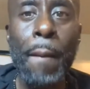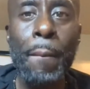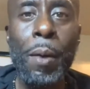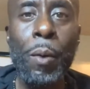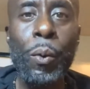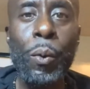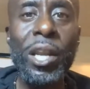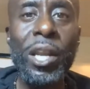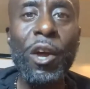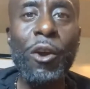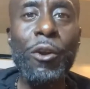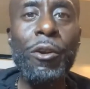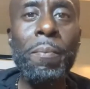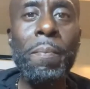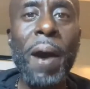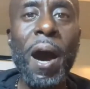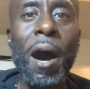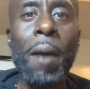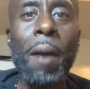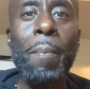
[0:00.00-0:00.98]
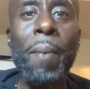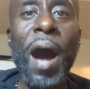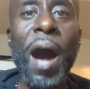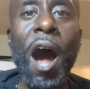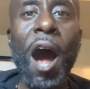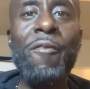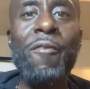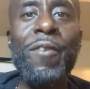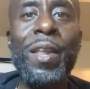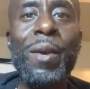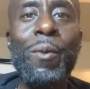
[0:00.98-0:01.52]
but we learned about
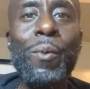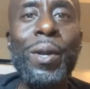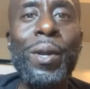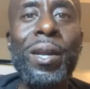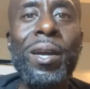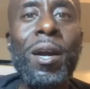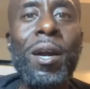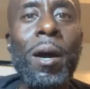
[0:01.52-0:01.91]
poverty when it